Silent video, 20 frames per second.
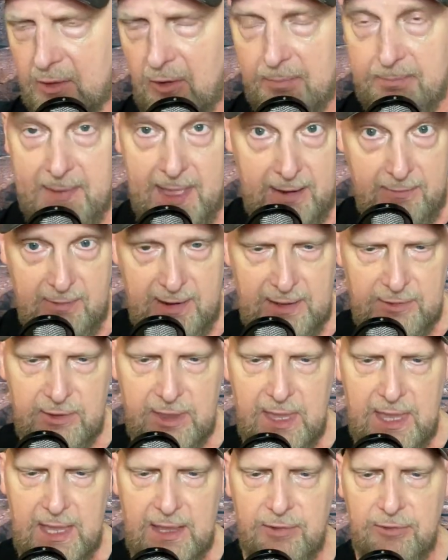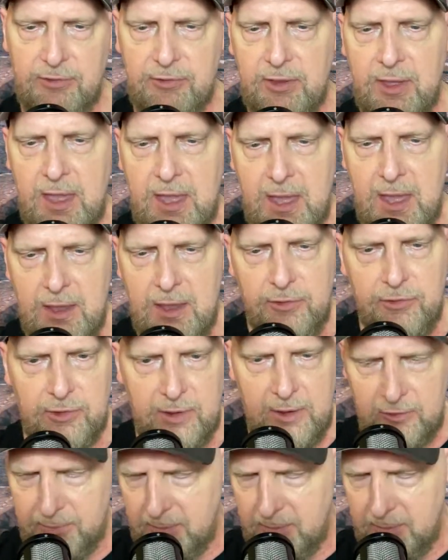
got married, kids. Excuse